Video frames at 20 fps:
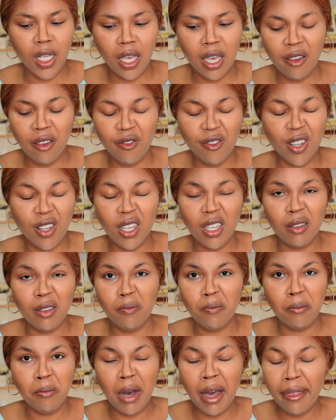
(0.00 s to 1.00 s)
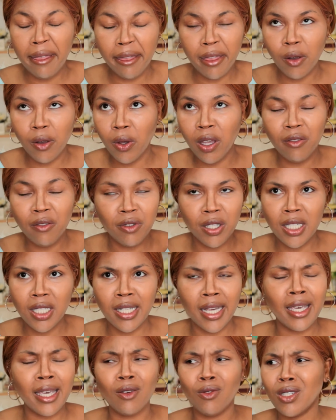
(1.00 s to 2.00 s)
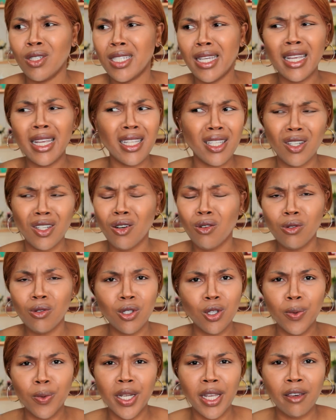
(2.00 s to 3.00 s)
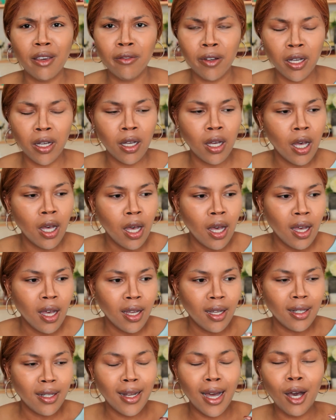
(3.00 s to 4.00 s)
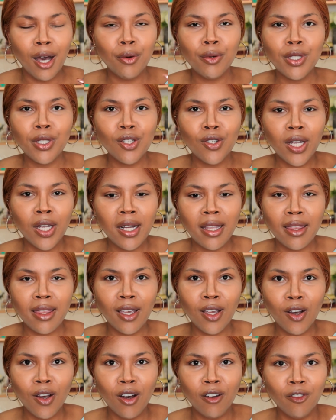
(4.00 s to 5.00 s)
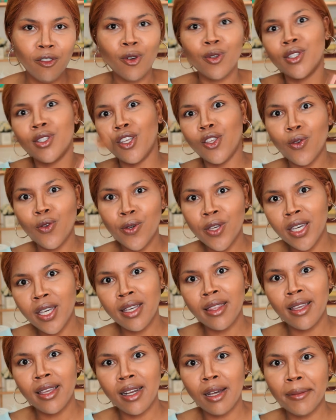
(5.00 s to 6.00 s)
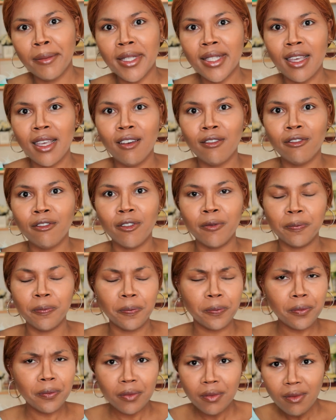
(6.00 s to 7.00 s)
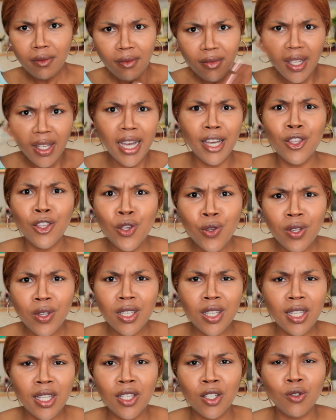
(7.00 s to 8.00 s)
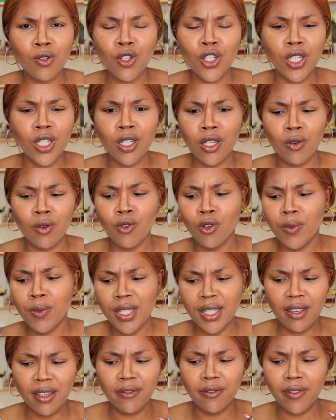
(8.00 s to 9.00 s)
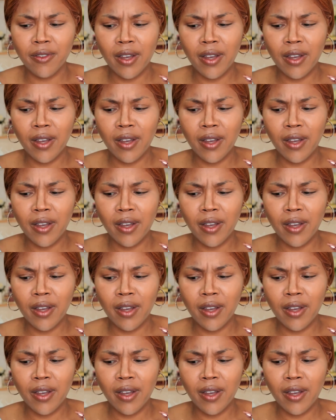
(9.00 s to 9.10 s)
every month or every day, or daily goals or whatever. Now, it's not a thing of, oh, it's a new year, then I must have a New Year's resolution. No, you must have,